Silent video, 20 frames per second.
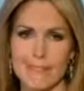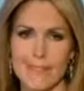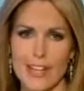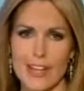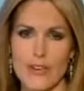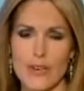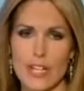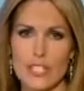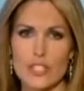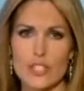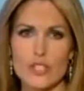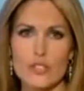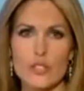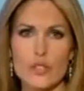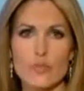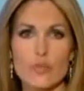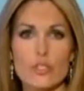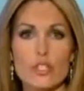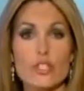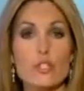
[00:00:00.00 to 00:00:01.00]
All right,
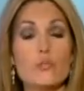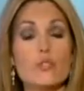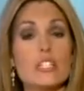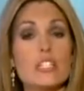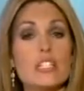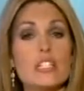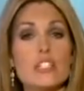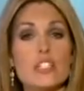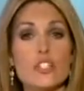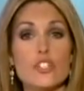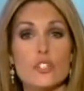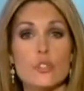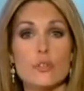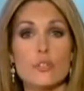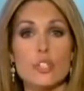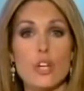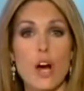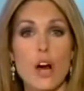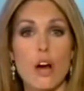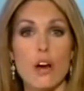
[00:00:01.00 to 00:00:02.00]
Susan. Well, 2 teens in
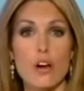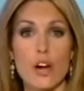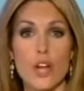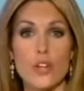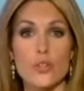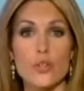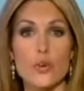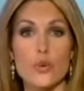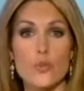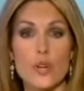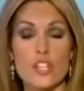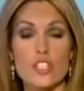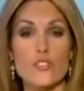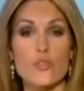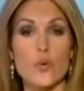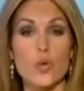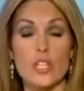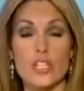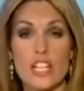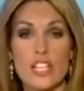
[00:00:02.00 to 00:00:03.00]
Utah are under
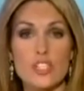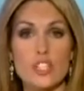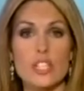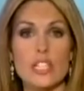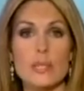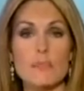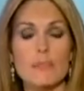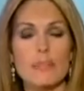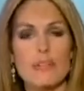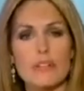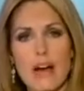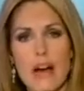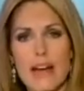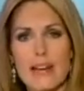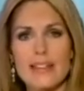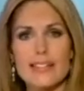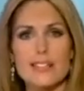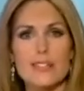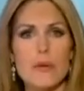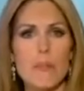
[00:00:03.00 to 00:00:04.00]
arrest for allegedly
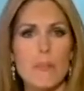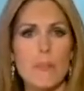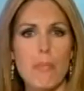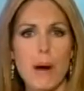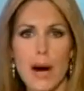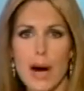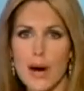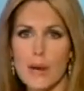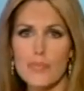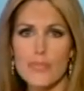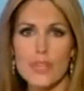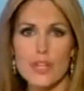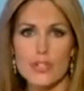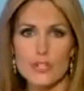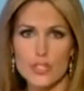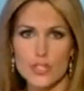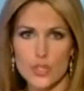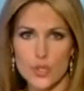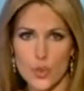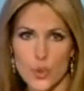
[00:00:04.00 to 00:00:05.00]
plotting to bomb their
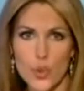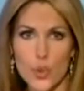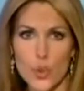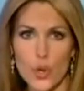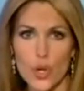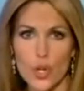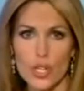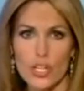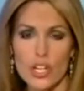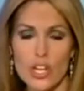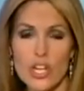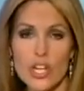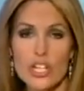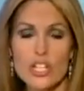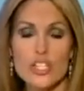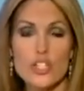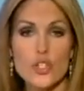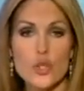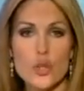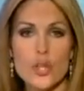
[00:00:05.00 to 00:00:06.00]
school
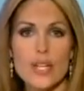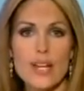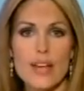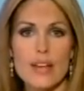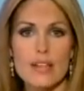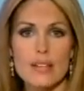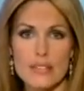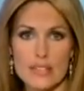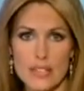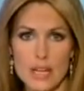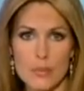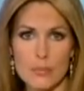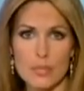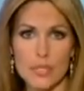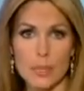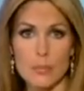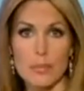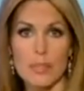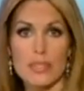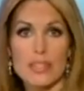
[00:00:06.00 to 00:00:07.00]
during an
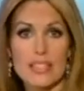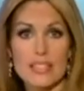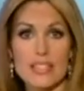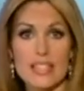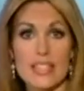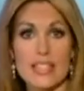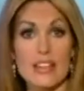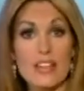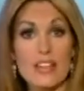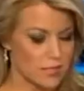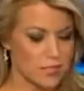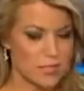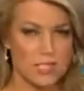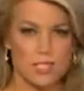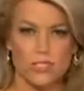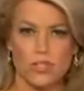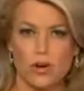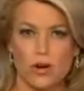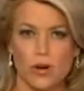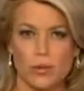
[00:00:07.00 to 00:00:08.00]
assembly. Police say This is
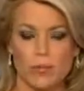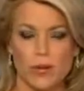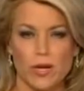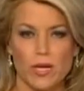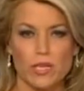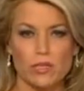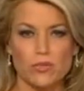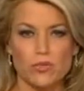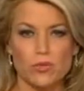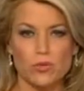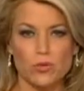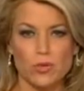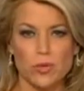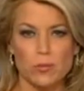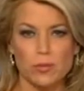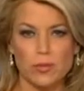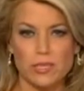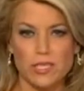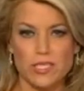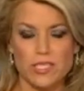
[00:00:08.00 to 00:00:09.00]
such a heartbreaking story.
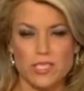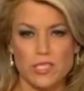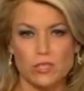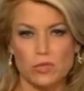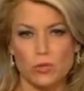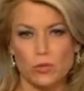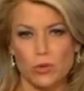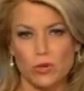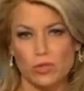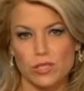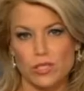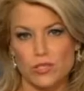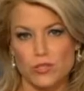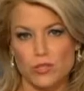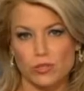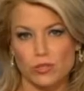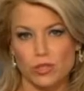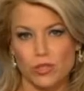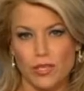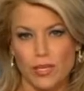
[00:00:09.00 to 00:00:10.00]
Police in New Orleans
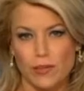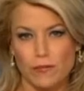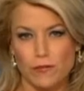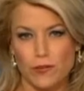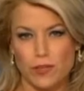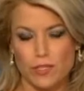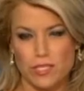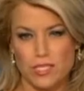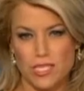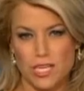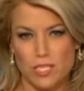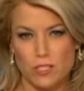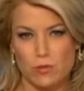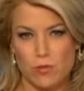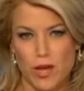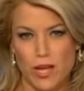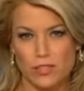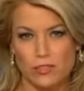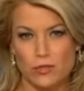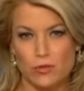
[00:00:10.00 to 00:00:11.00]
are looking for a
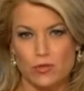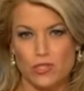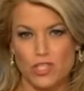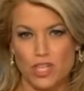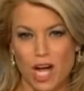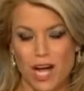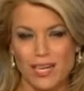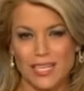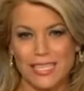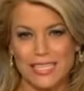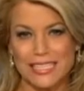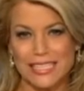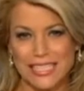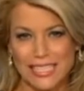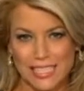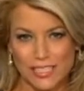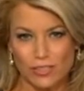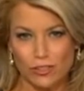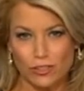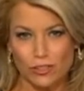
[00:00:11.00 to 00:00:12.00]
suspect who shot and
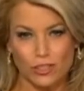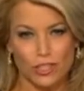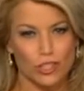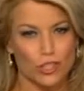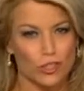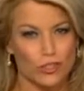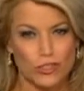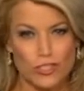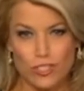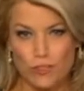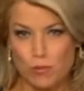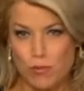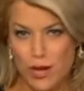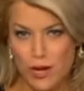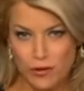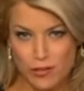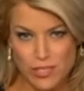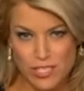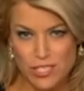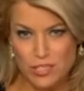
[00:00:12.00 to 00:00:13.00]
killed a Good
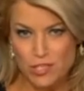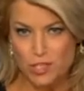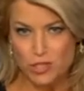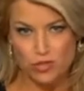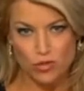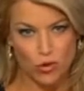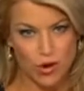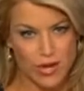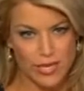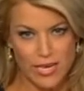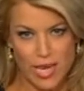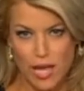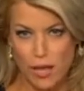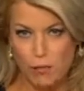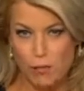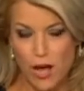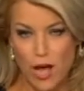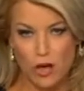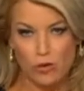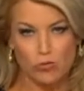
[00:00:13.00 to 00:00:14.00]
Samaritan just trying to
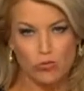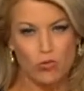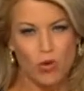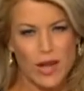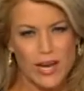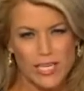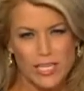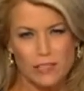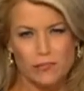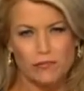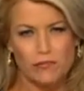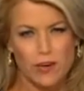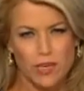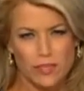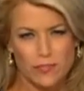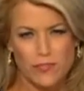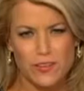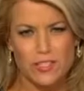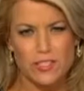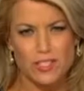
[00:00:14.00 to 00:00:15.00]
help out right in front
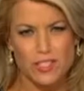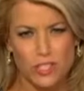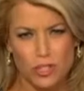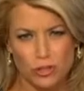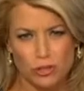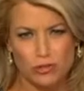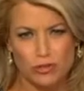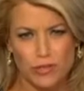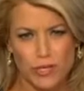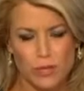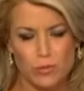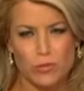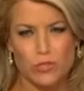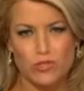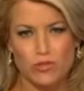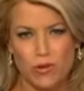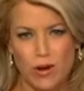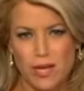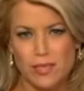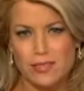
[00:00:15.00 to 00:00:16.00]
of his children. He was
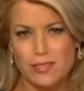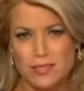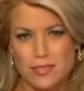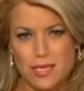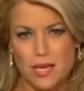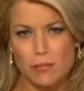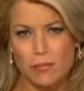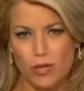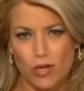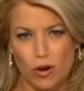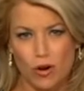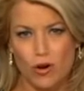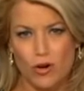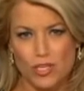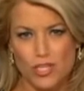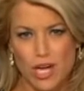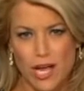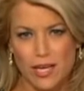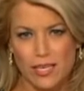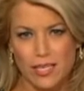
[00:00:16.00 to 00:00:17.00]
trying to stop a
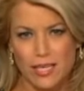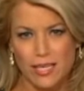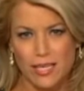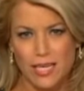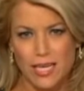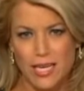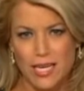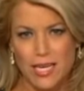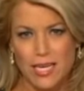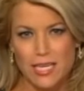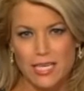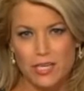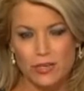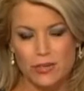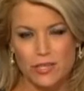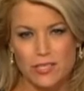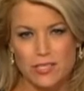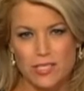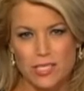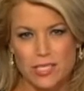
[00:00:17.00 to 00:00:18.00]
carjacking near
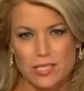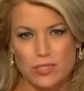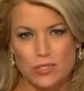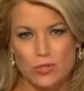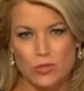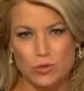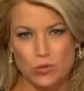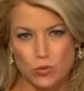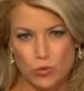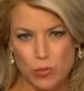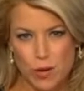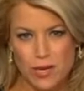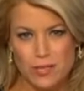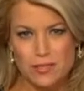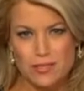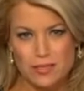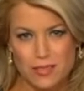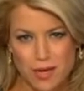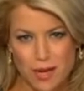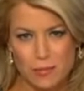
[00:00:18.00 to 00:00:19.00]
his kid's school
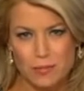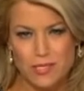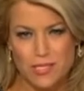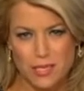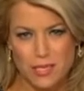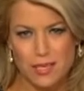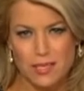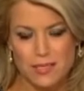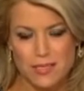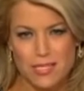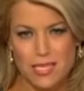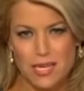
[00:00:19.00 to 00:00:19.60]
bus stop. CNN's